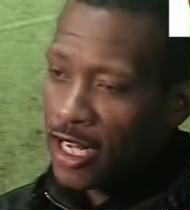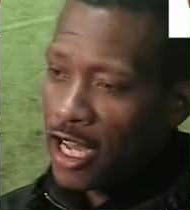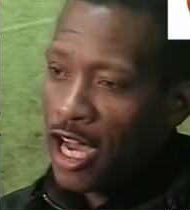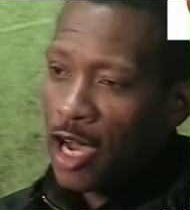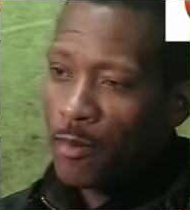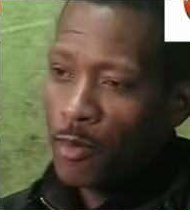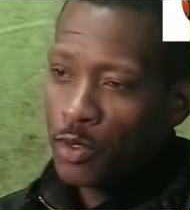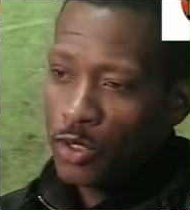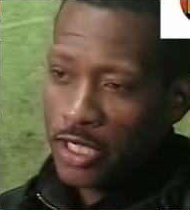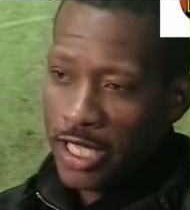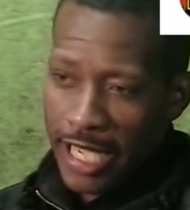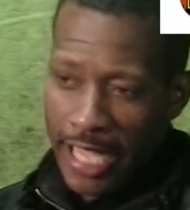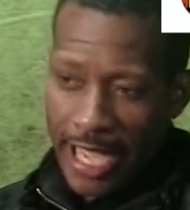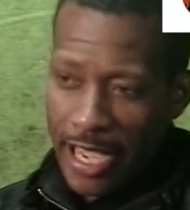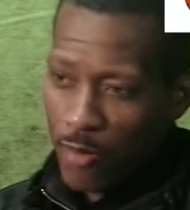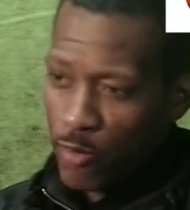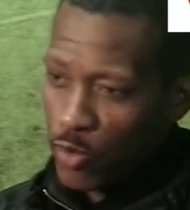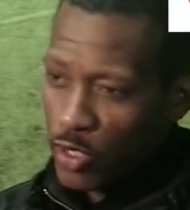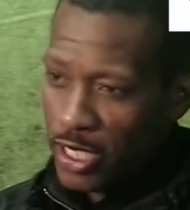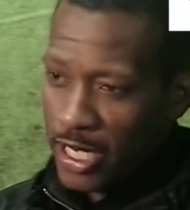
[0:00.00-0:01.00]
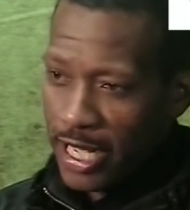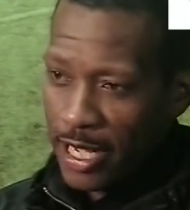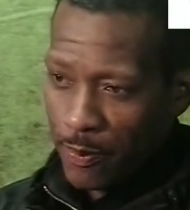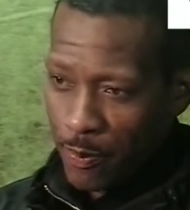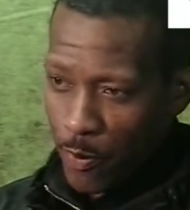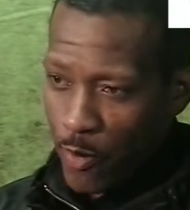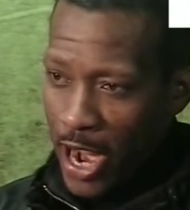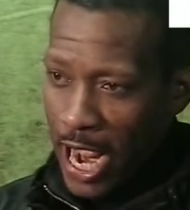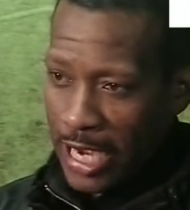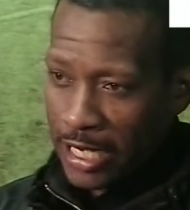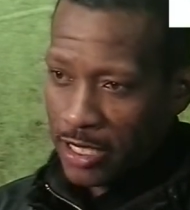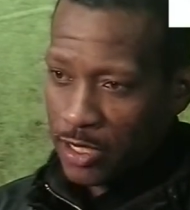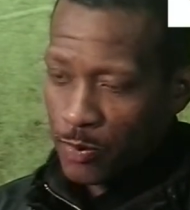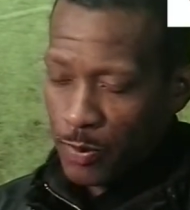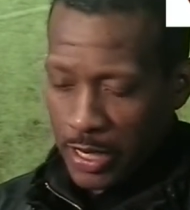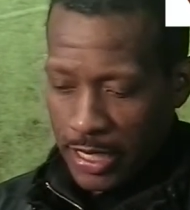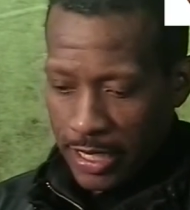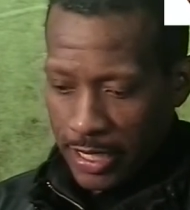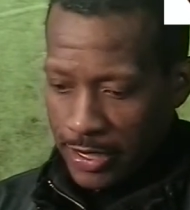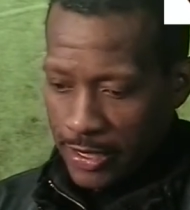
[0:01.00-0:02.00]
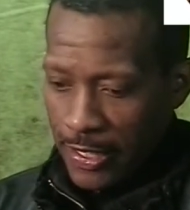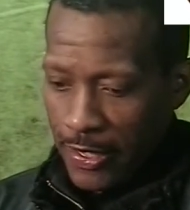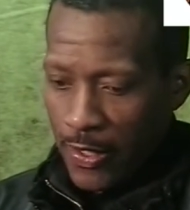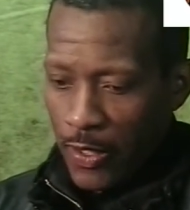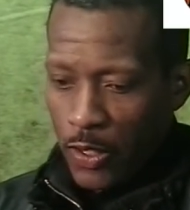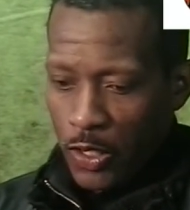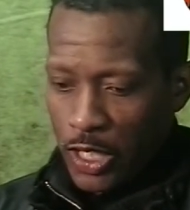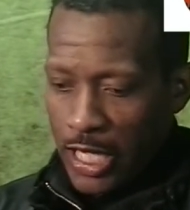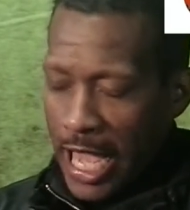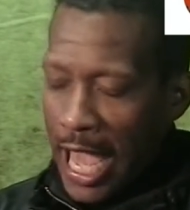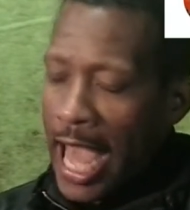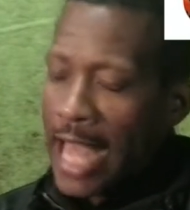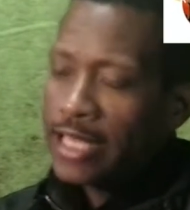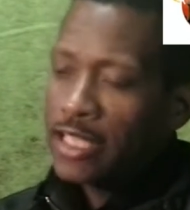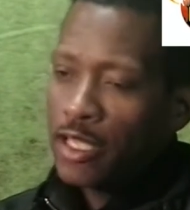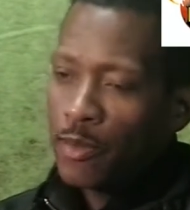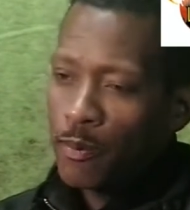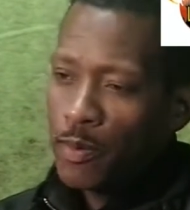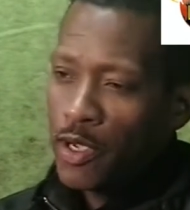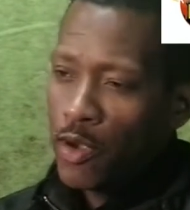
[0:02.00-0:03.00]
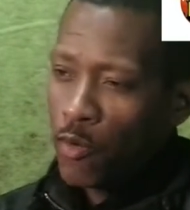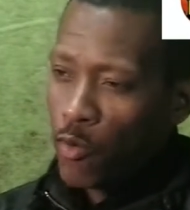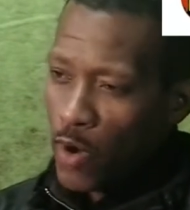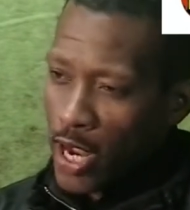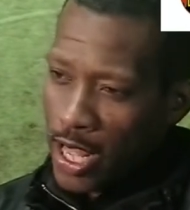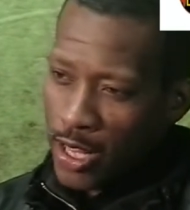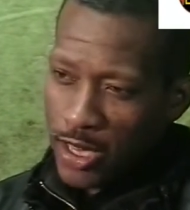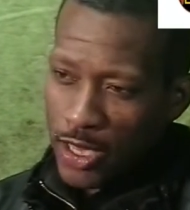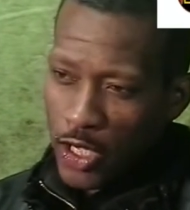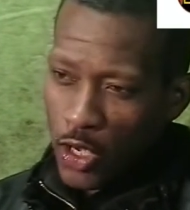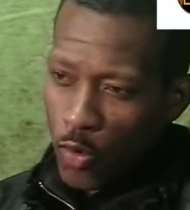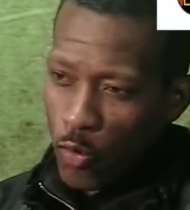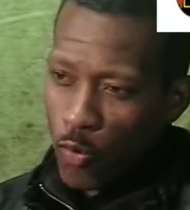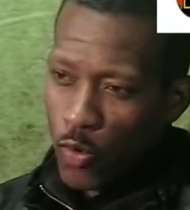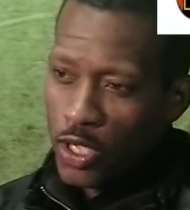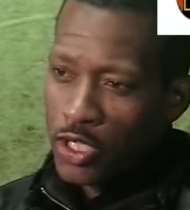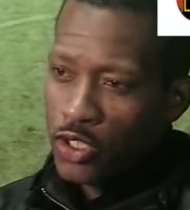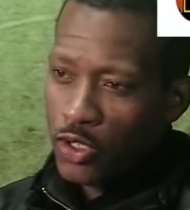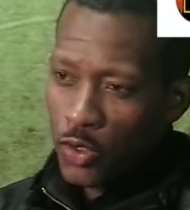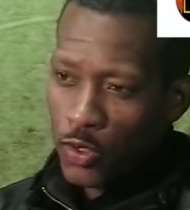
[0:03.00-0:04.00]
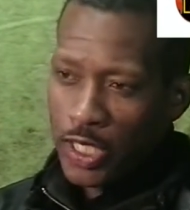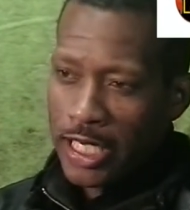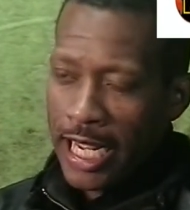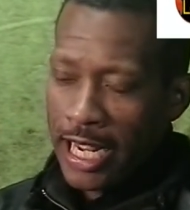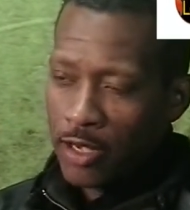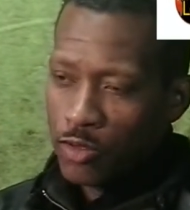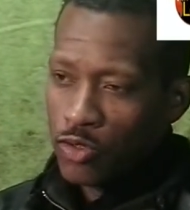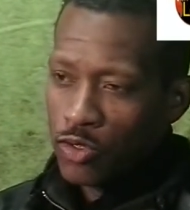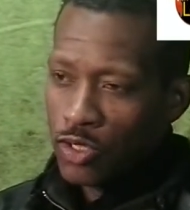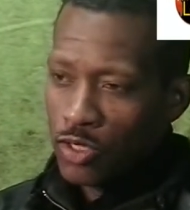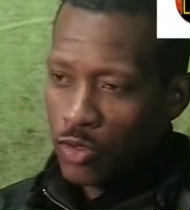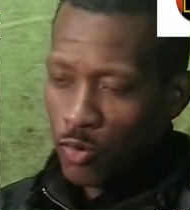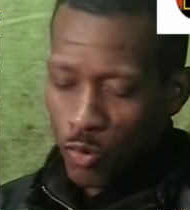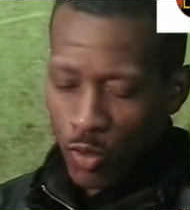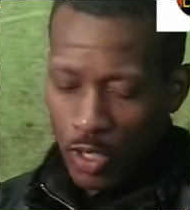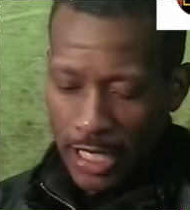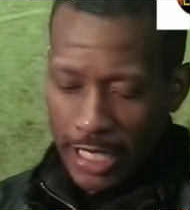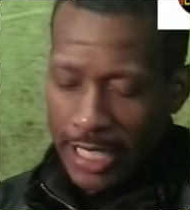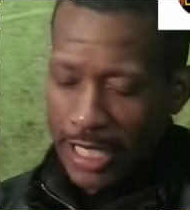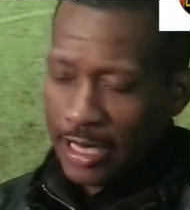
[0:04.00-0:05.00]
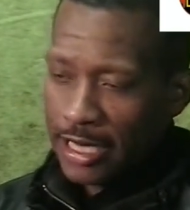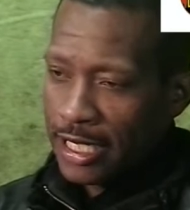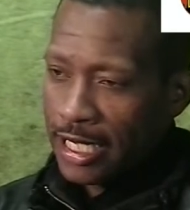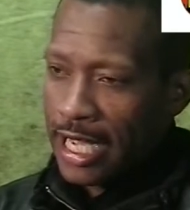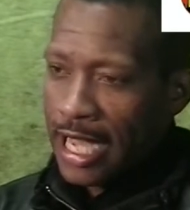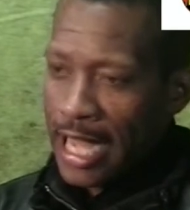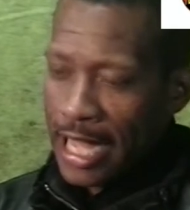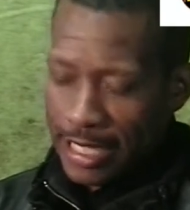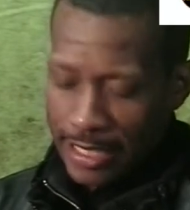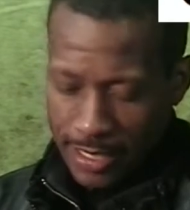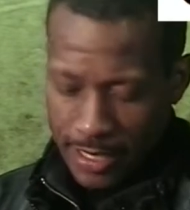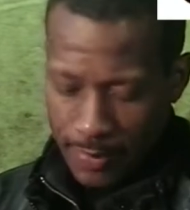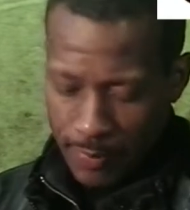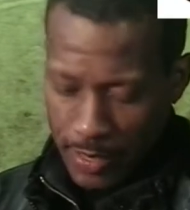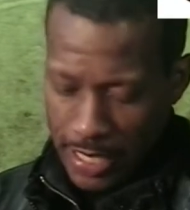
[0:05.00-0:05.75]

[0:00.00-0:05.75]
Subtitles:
almost everyday practice, because you had to be around the original dancers to really get the concept.